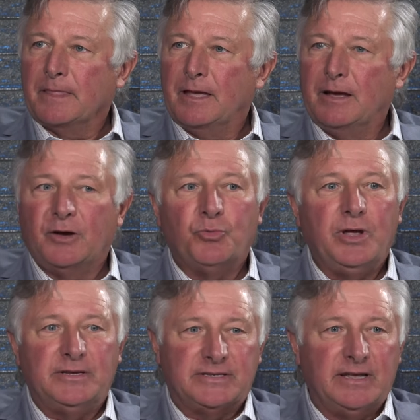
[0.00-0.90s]
Uh,
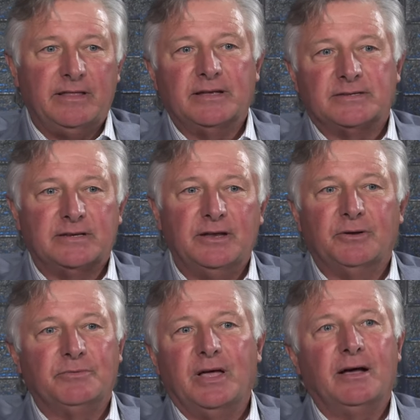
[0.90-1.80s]
we see this, you
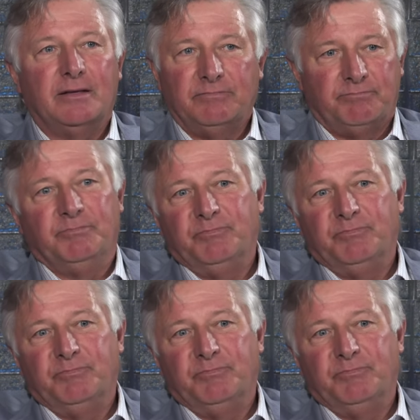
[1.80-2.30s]
know, now it,